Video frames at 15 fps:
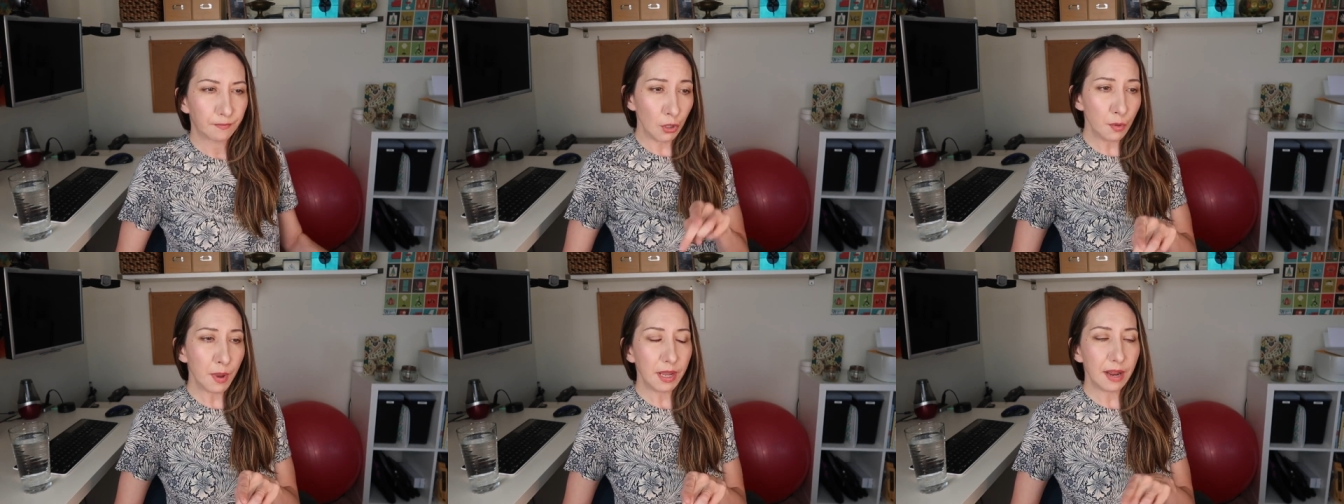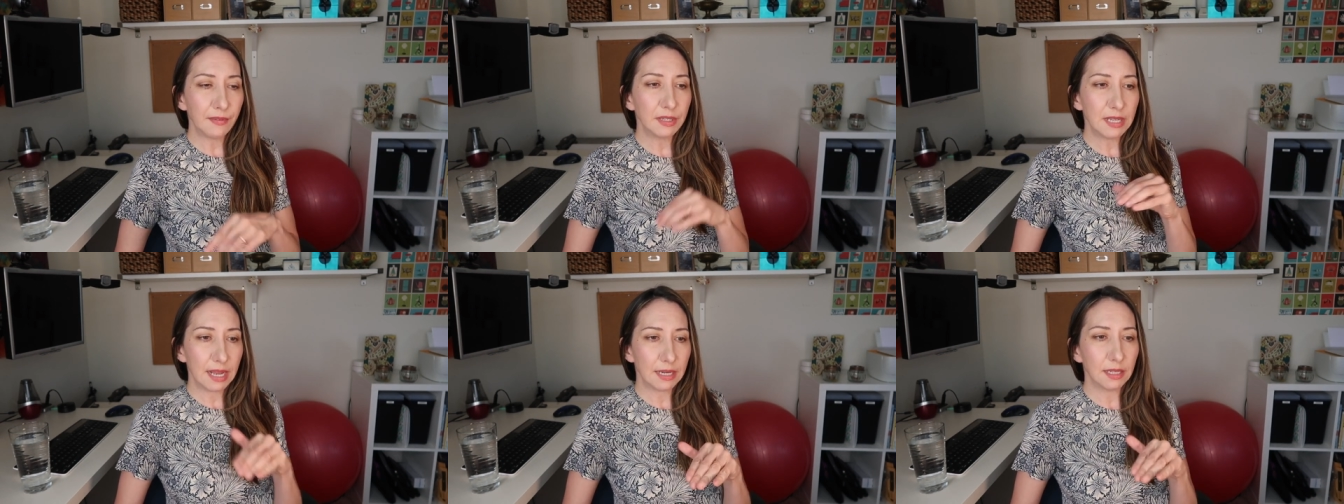you might have
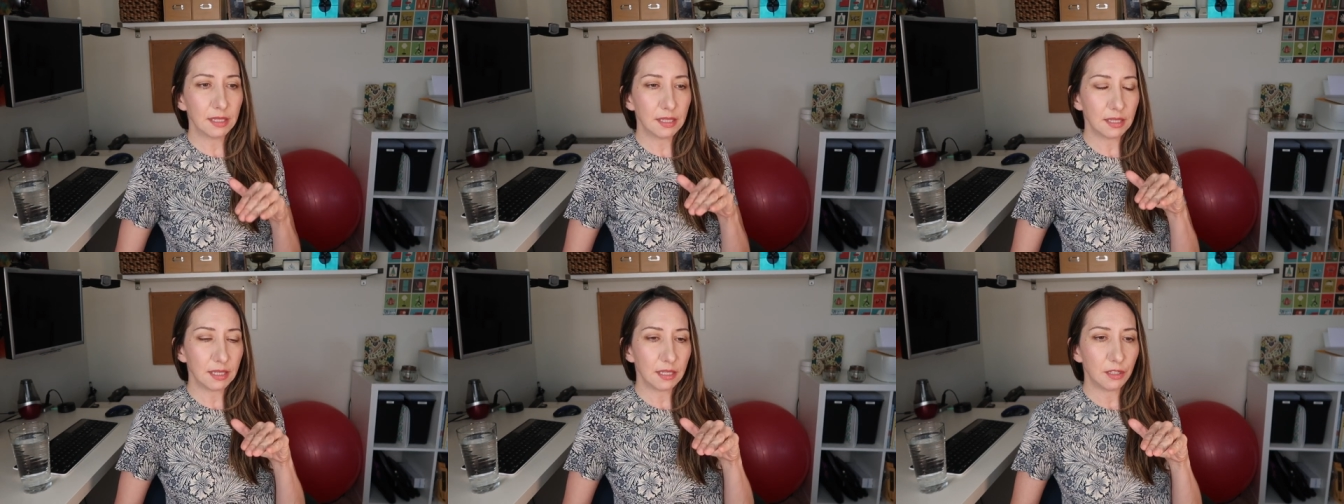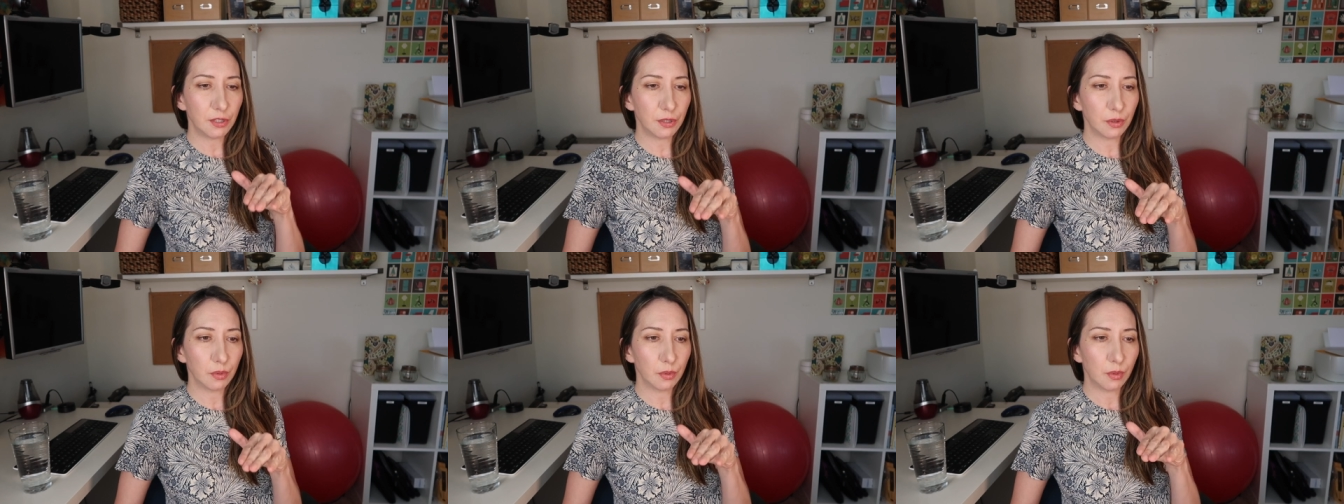a tendency
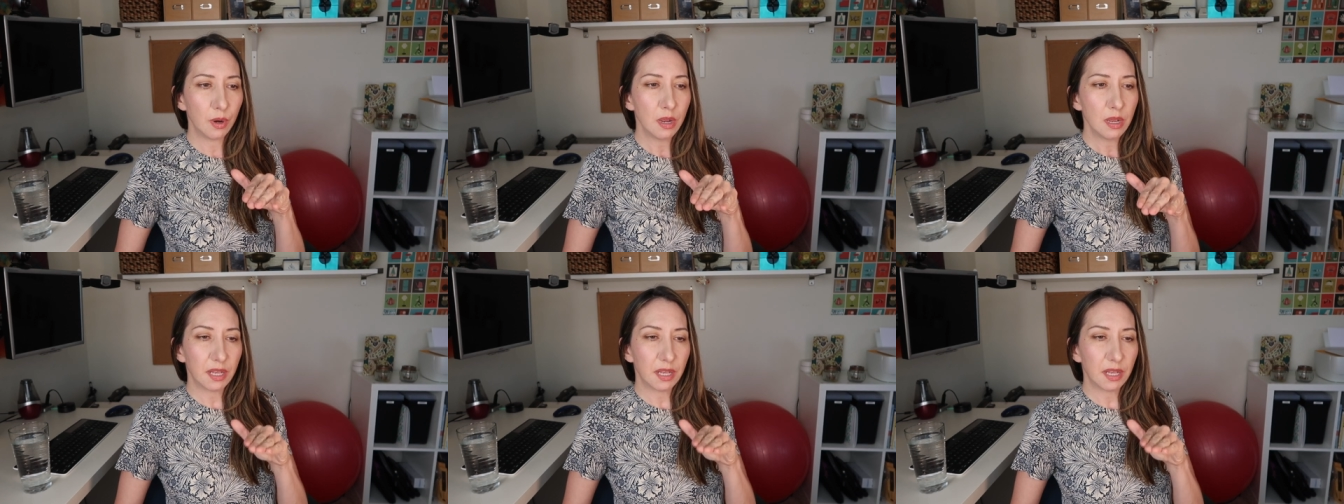to